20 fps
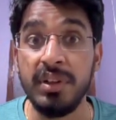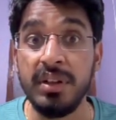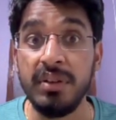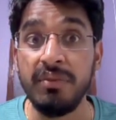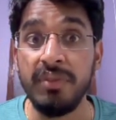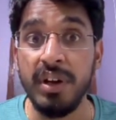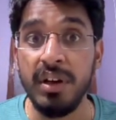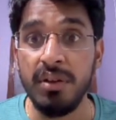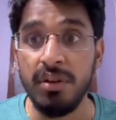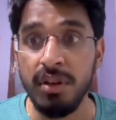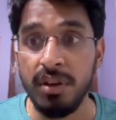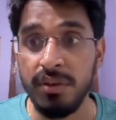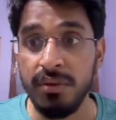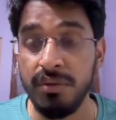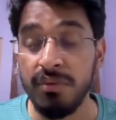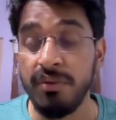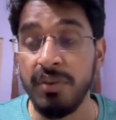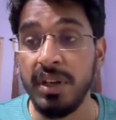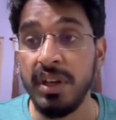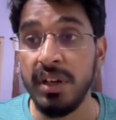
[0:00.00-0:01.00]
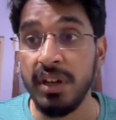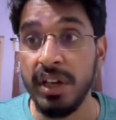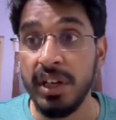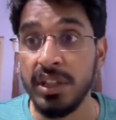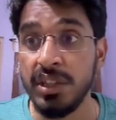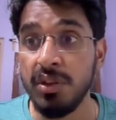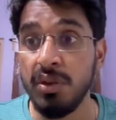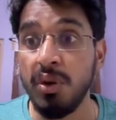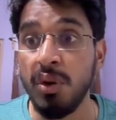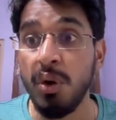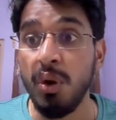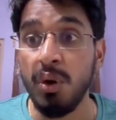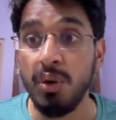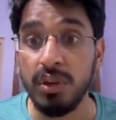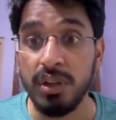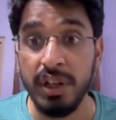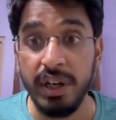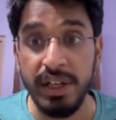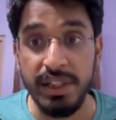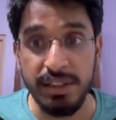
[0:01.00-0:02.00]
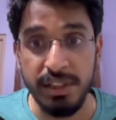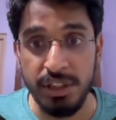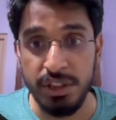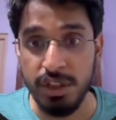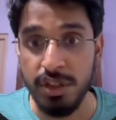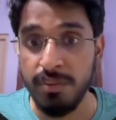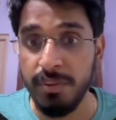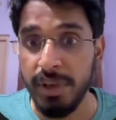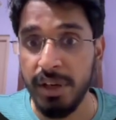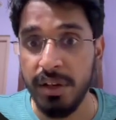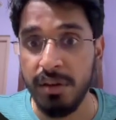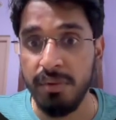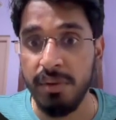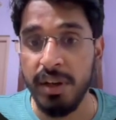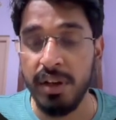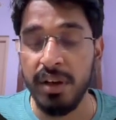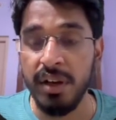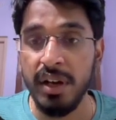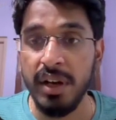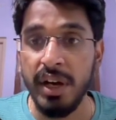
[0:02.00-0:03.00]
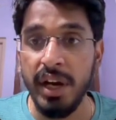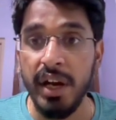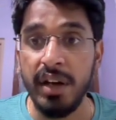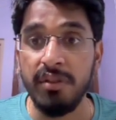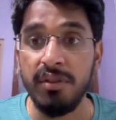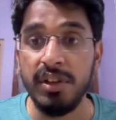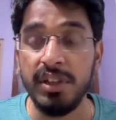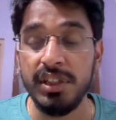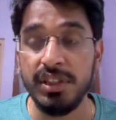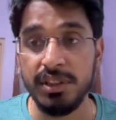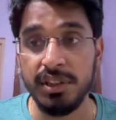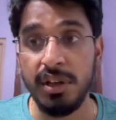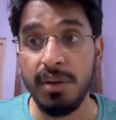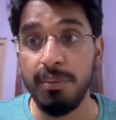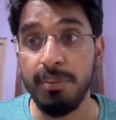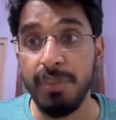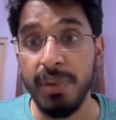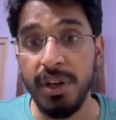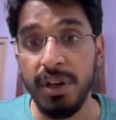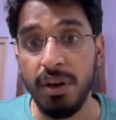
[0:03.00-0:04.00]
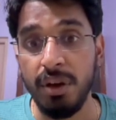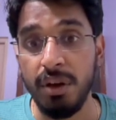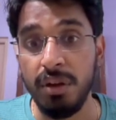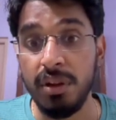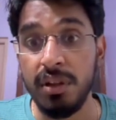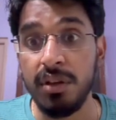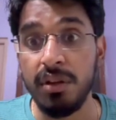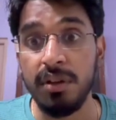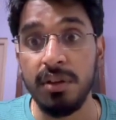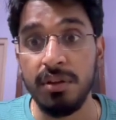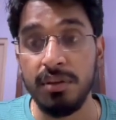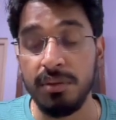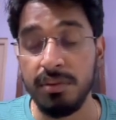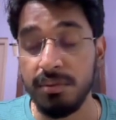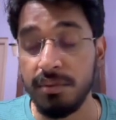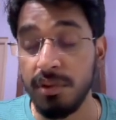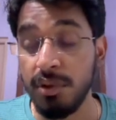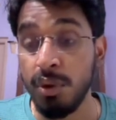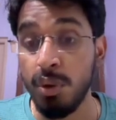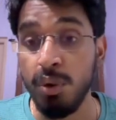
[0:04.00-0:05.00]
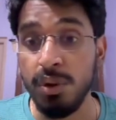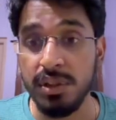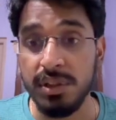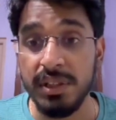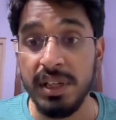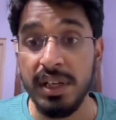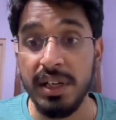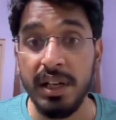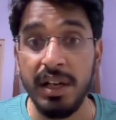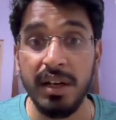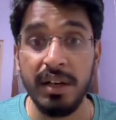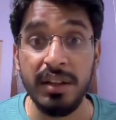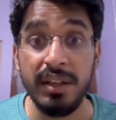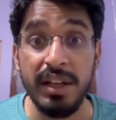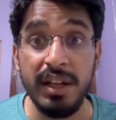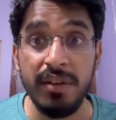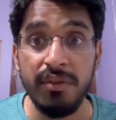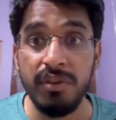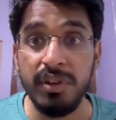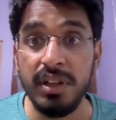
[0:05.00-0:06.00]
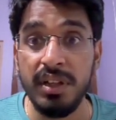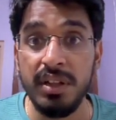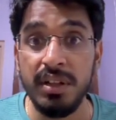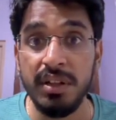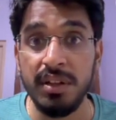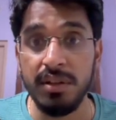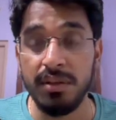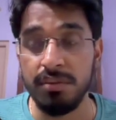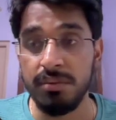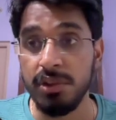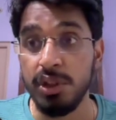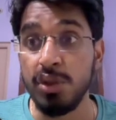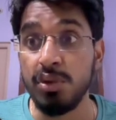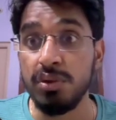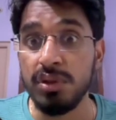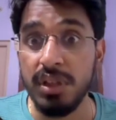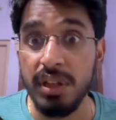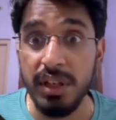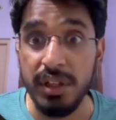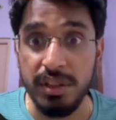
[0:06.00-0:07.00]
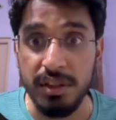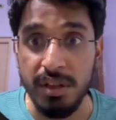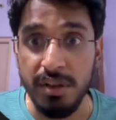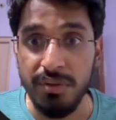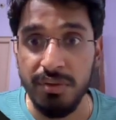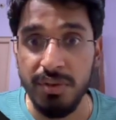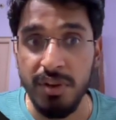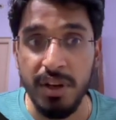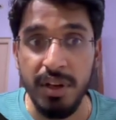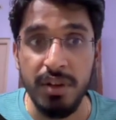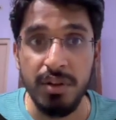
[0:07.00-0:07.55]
whenever we reach our authorization middleware, it will just compare the roles that are there within the user itself.